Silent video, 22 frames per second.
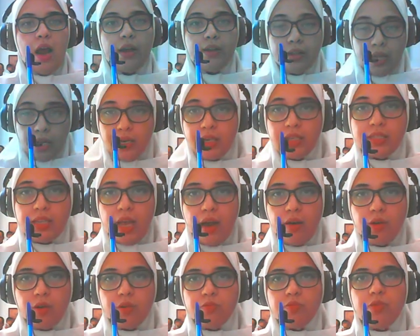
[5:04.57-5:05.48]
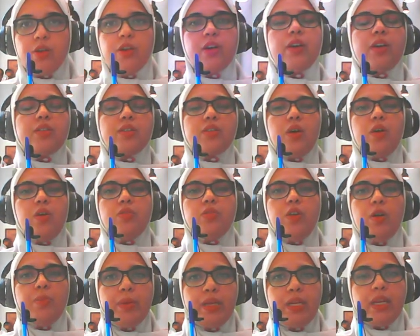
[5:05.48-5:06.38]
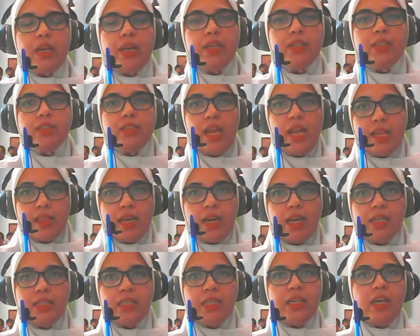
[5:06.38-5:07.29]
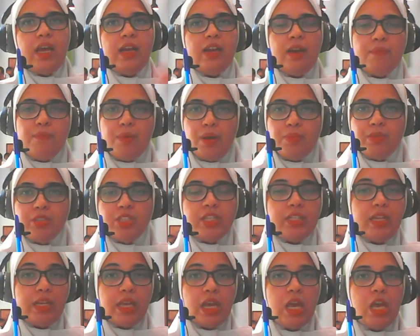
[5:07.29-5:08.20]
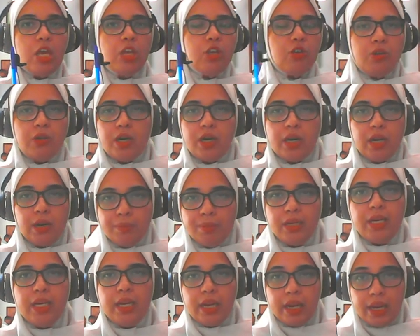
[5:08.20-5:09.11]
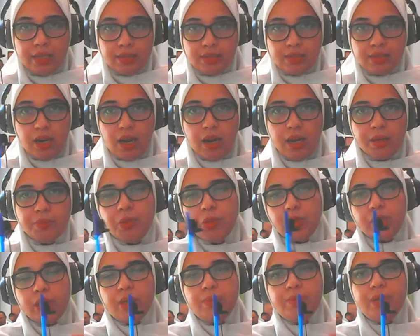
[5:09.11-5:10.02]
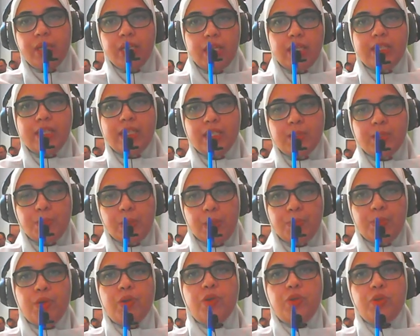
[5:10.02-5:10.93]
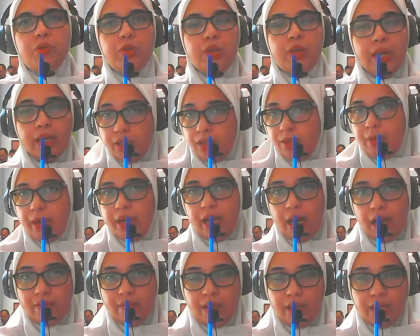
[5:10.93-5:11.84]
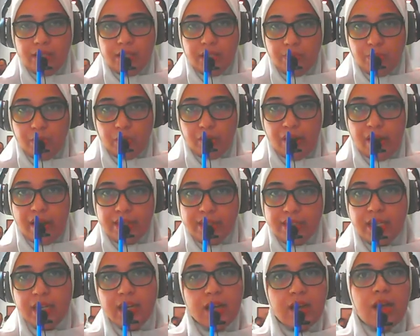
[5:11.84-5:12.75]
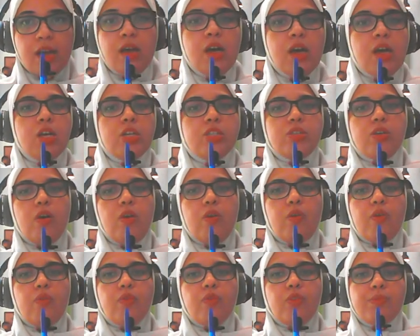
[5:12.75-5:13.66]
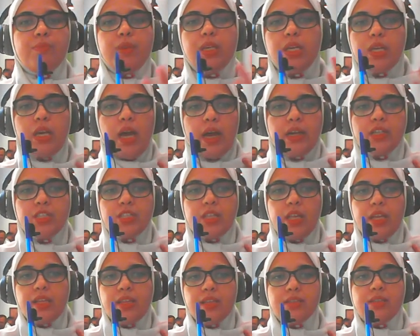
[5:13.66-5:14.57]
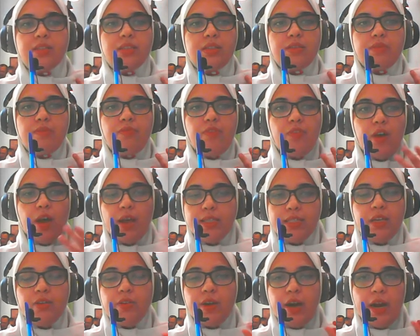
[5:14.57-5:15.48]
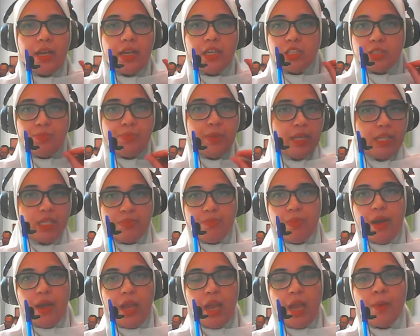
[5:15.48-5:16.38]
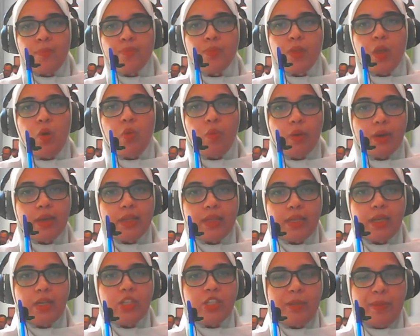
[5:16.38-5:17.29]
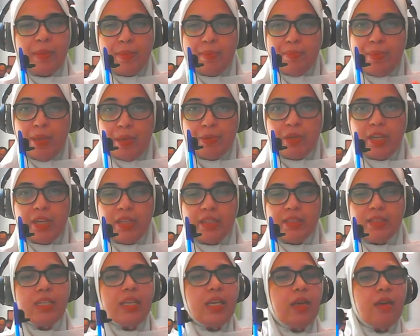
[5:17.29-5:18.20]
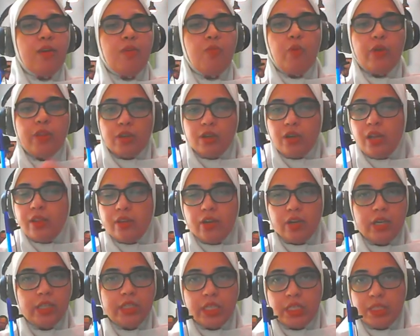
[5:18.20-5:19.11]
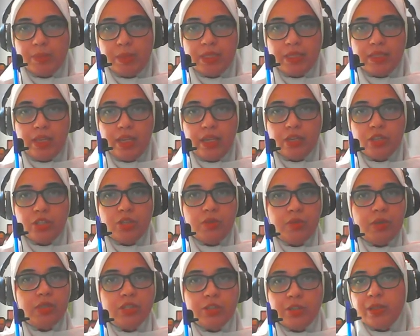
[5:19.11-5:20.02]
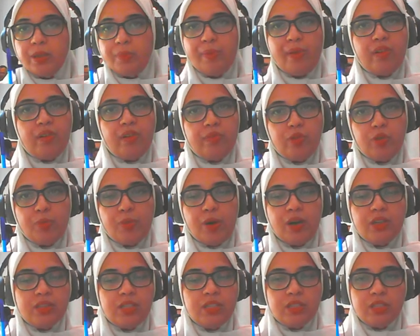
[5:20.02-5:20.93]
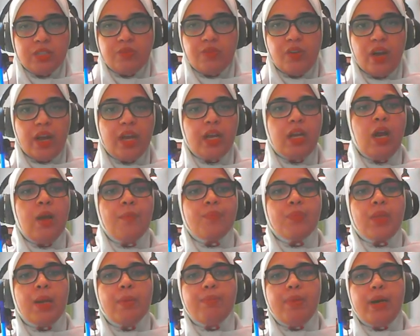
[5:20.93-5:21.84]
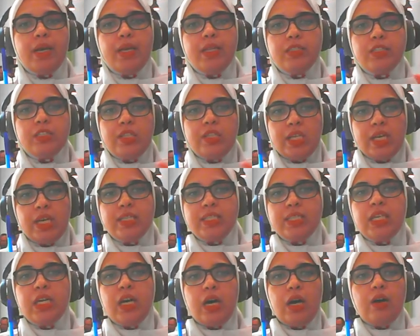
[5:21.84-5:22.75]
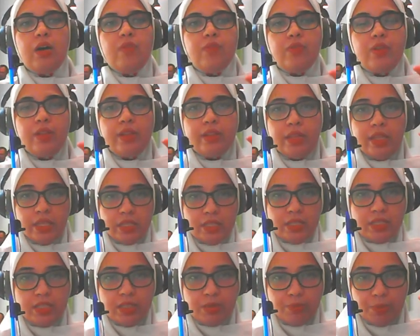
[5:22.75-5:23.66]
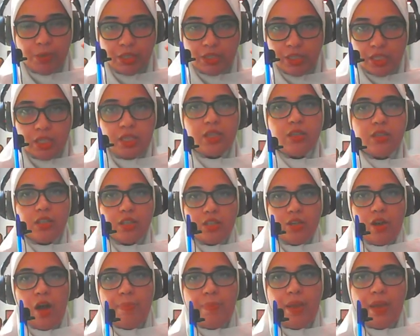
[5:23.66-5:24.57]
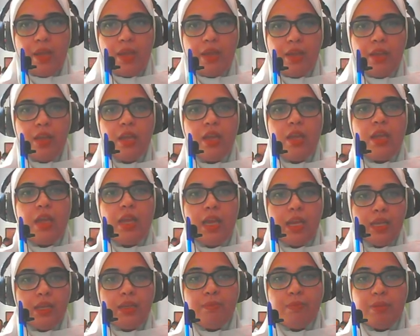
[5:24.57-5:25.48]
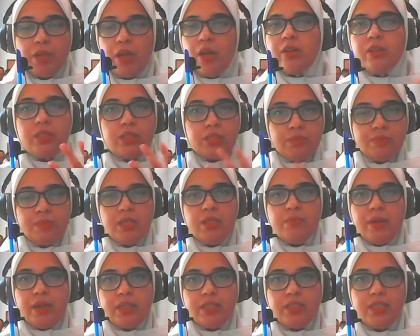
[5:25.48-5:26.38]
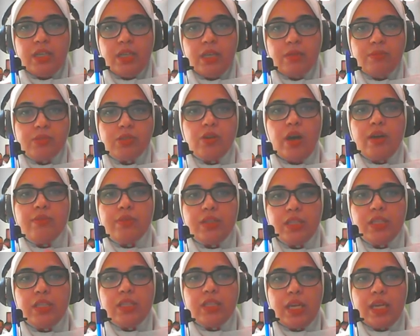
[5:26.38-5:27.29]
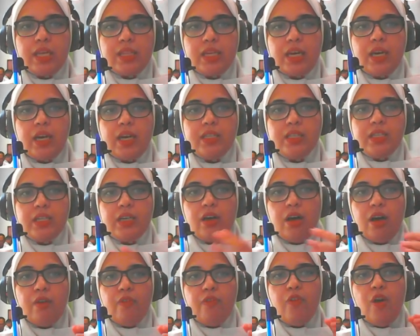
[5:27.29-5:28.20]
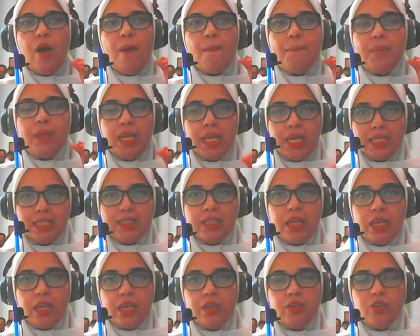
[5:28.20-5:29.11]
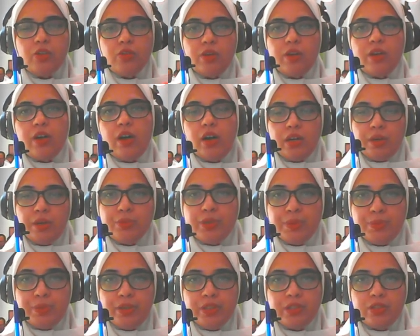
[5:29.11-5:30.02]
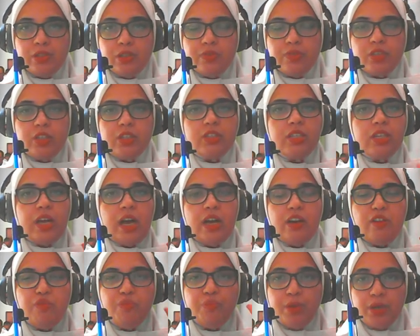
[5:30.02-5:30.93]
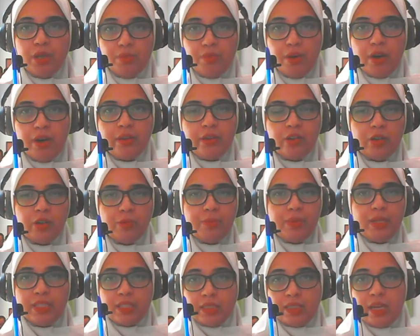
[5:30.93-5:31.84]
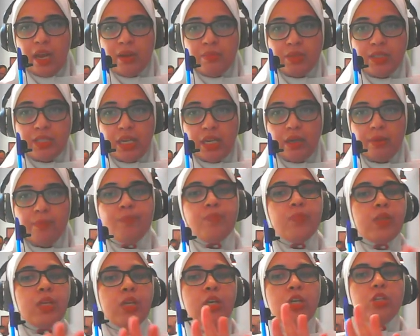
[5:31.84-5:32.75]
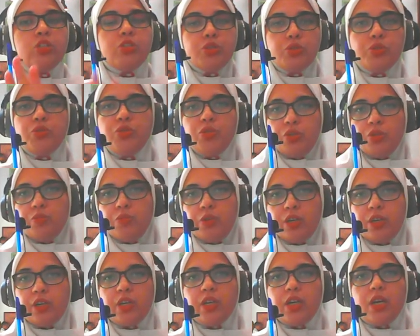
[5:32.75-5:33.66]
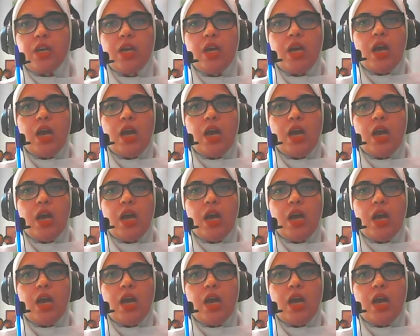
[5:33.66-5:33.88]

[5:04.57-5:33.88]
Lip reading: that is our work. So nobody can take that idea and then publish it. Like, you are competing against time, you are competing against people who likely might have a similar idea. So for me, I just like this idea where I can just place my work there so people can see it. Whether or not there are adjustments later to it during the peer review process is fine, but the idea of this particular topic, it belongs to me and my team. So I really like that idea of placing your work on a preprint server to kind of bookmark or place a timestamp to your work,